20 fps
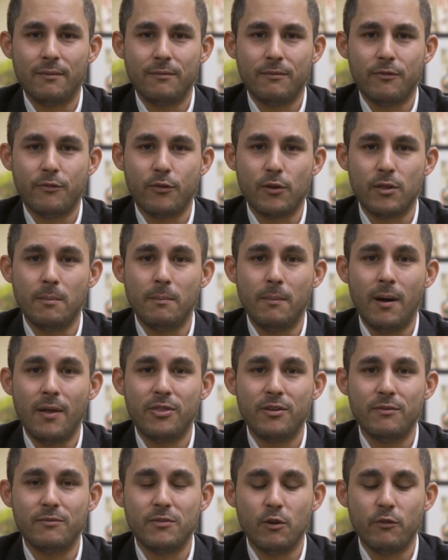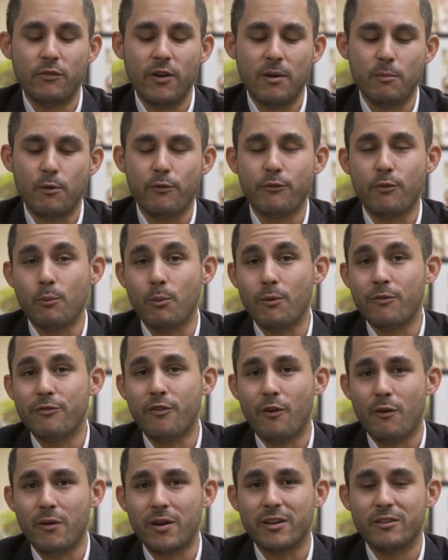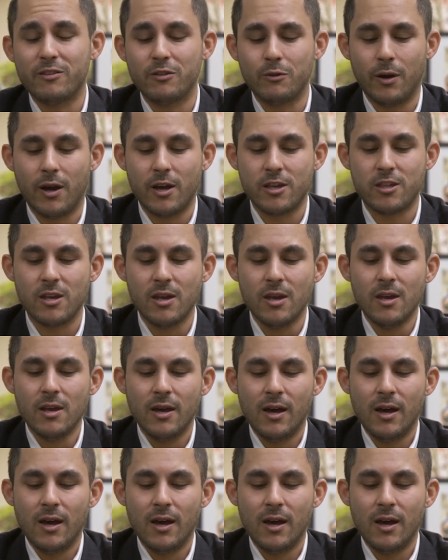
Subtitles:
for the month of November for referring to us.